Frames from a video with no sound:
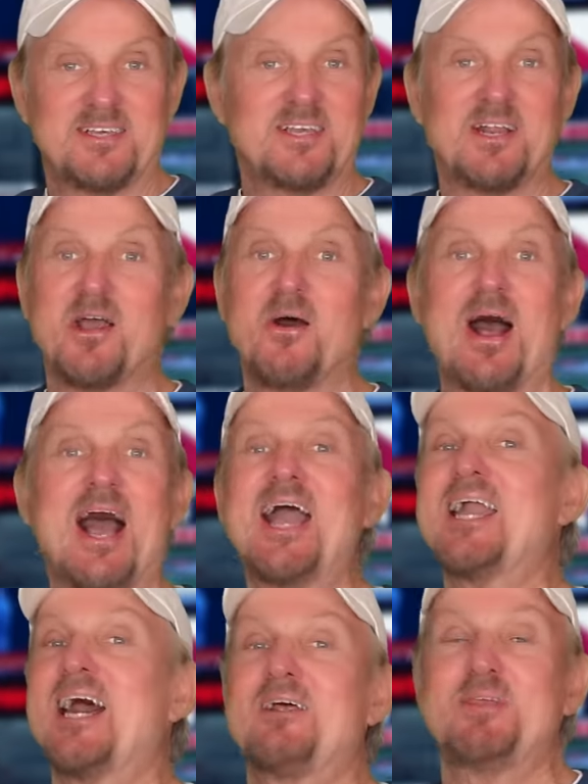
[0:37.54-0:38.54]
You know, I
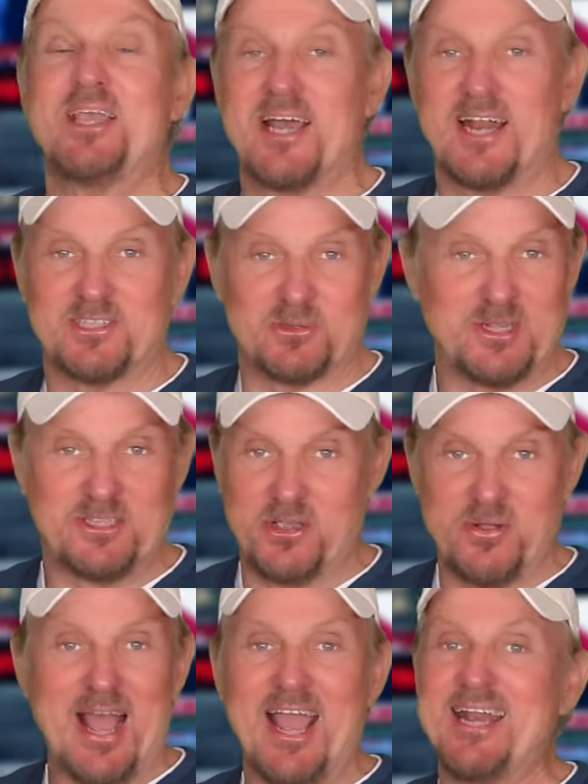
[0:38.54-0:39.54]
gotta be honest with
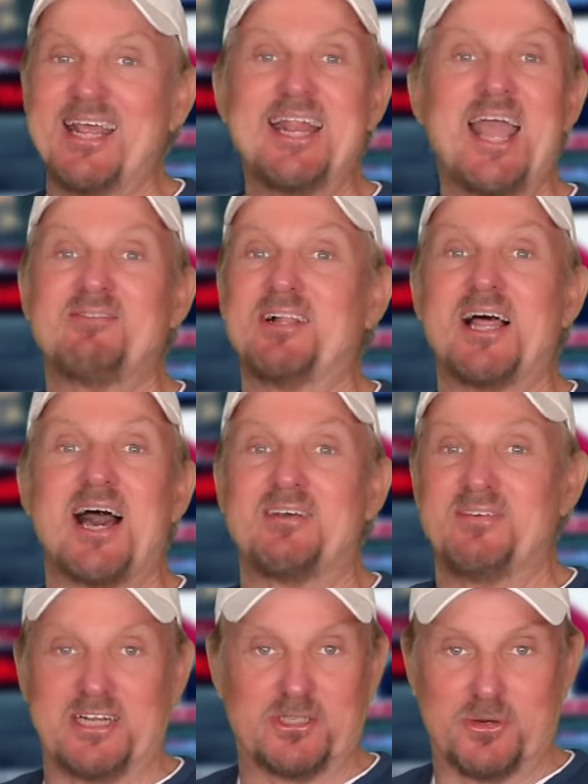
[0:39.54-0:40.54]
you, I didn't have a lot of
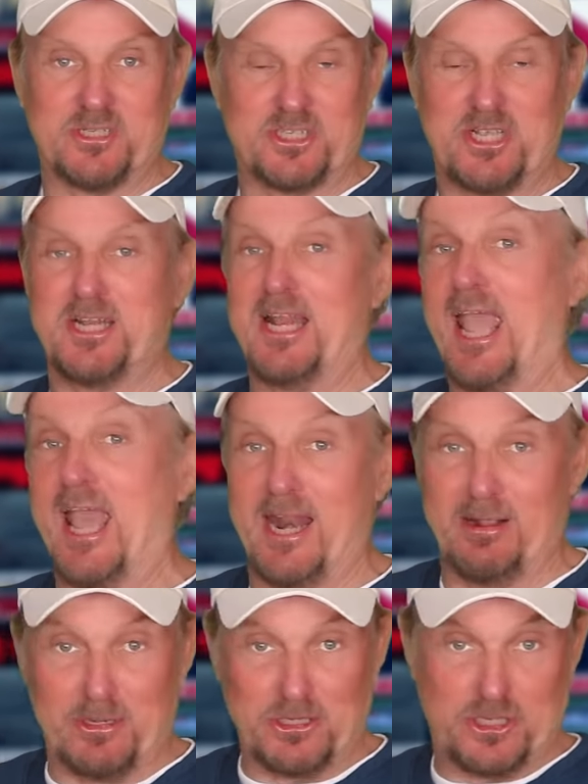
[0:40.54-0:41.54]
interest in
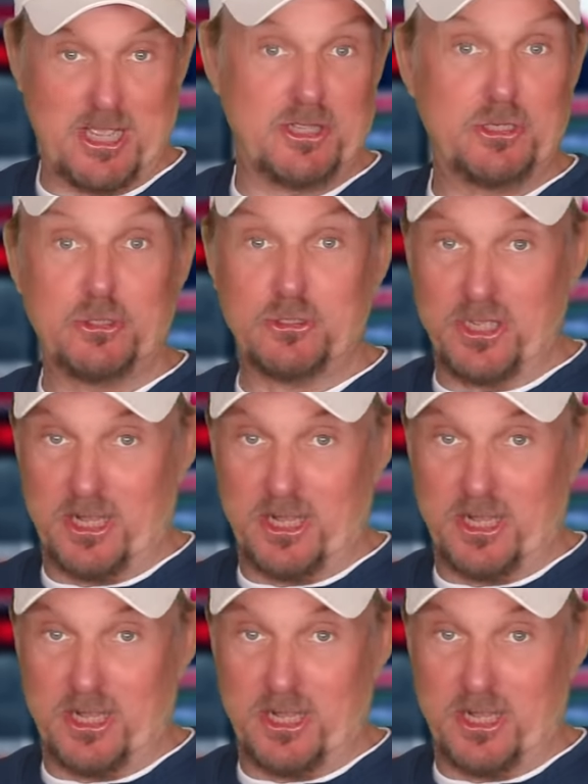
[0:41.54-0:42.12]
animals that use